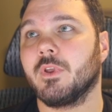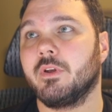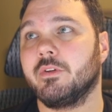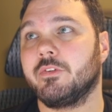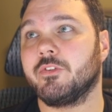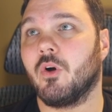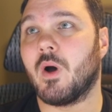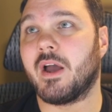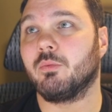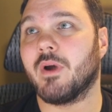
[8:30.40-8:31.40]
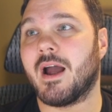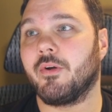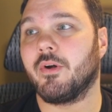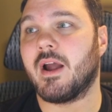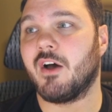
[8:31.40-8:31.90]
So I'd
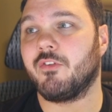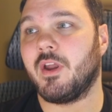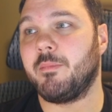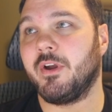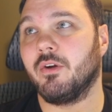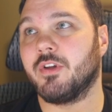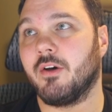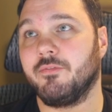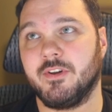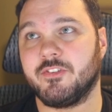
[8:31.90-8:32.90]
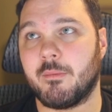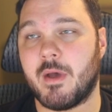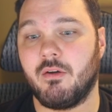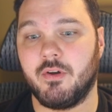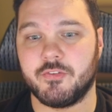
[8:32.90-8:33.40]
rather have a bigger toughness on
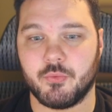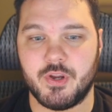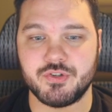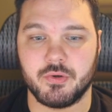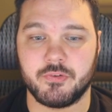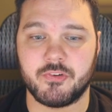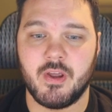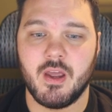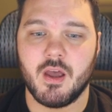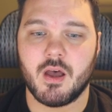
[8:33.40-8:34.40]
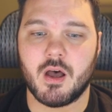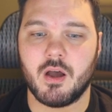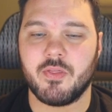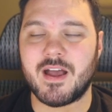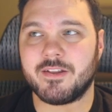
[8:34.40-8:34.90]
my enlist creatures.
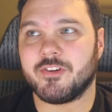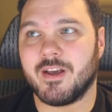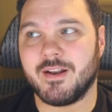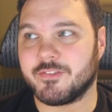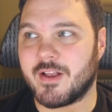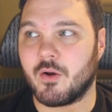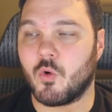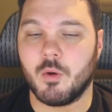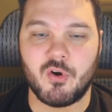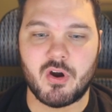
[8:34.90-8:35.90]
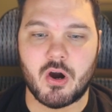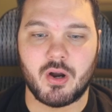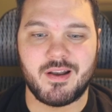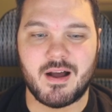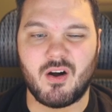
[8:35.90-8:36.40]
That said, it's not a horrible
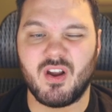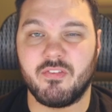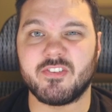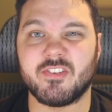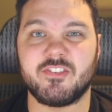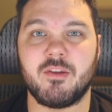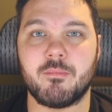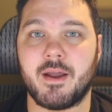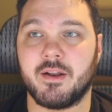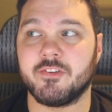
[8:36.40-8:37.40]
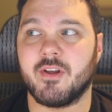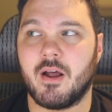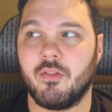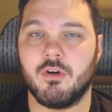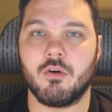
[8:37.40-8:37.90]
card. I'll give this a C-
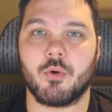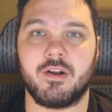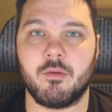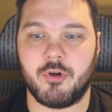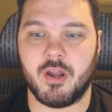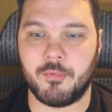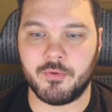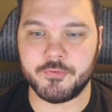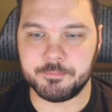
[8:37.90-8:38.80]
on the lower end of playables.